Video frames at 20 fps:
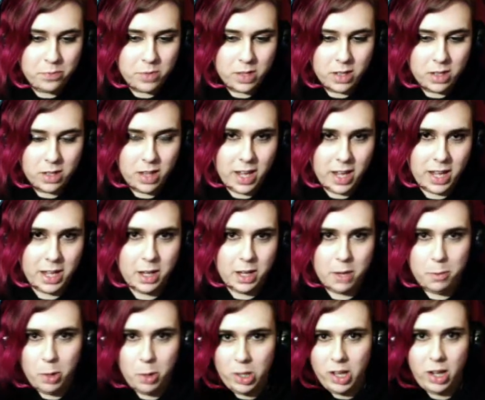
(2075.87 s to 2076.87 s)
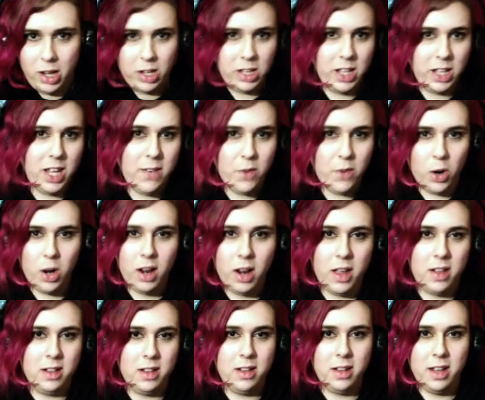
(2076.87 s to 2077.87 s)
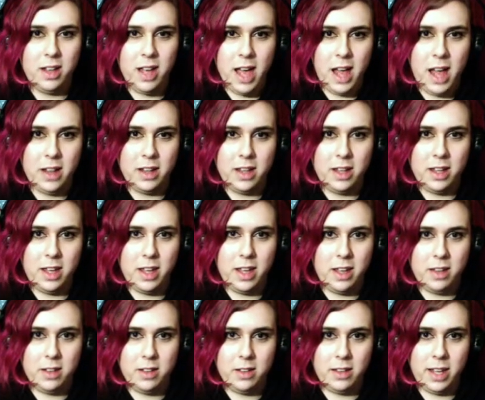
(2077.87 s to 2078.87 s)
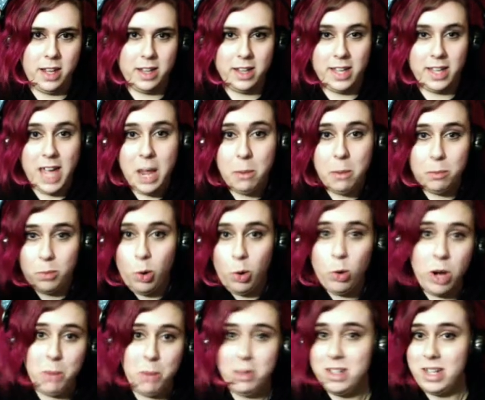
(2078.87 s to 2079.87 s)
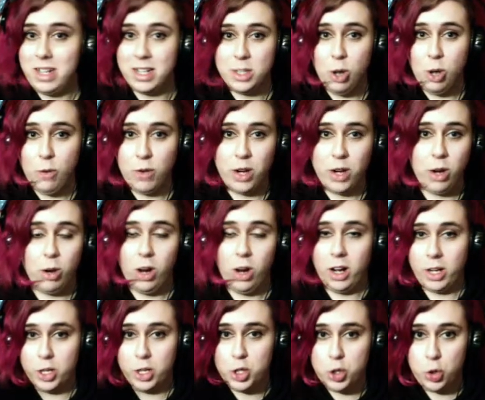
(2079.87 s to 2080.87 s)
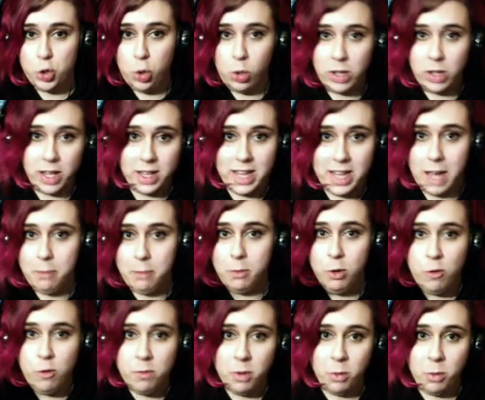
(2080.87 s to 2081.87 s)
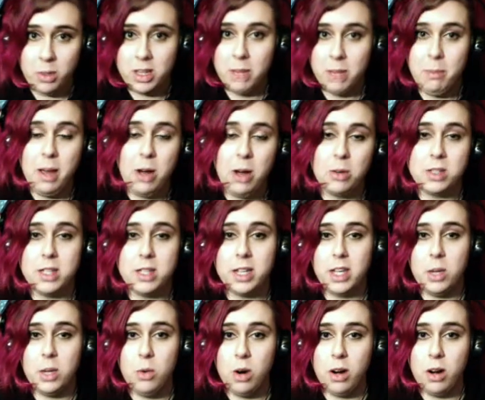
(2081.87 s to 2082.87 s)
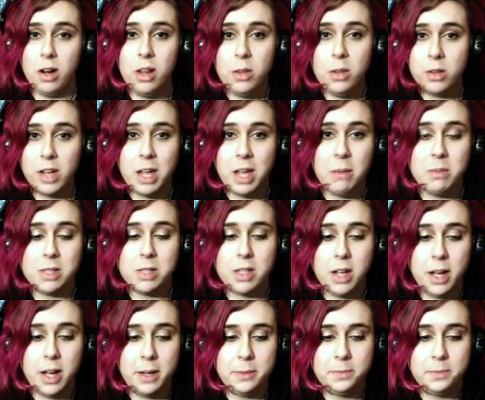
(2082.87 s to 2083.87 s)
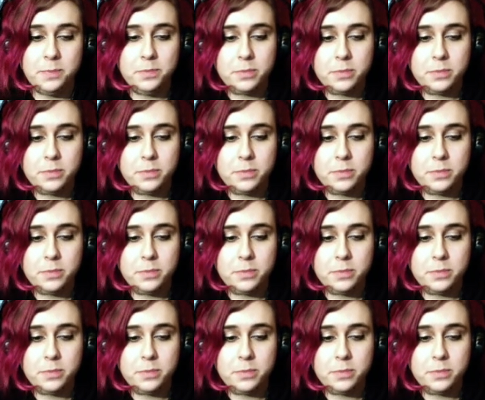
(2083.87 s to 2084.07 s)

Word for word: like pulling on a lever and and like the game programming takes over you're not controlling that movement with the mouse like you are in other games um